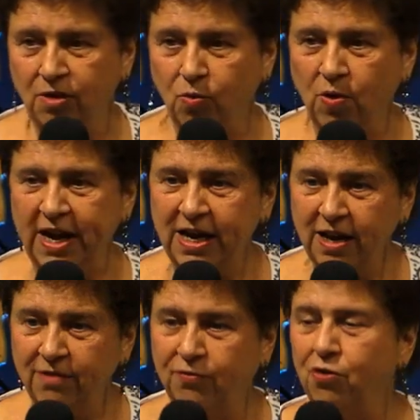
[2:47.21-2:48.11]

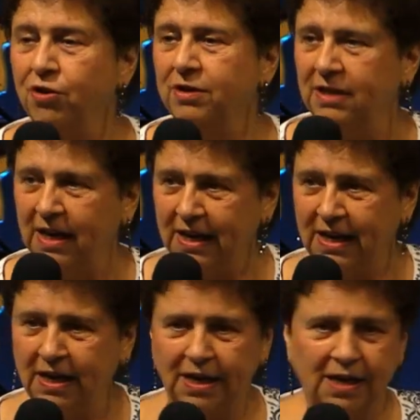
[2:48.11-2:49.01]
waiting for
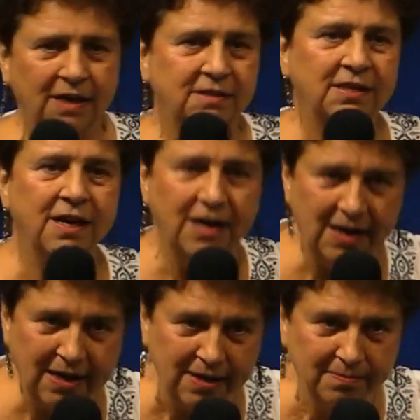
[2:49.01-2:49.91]
a
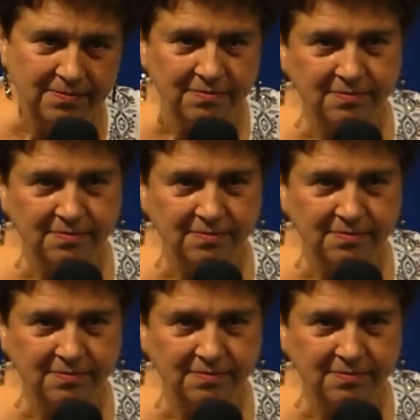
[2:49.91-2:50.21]
time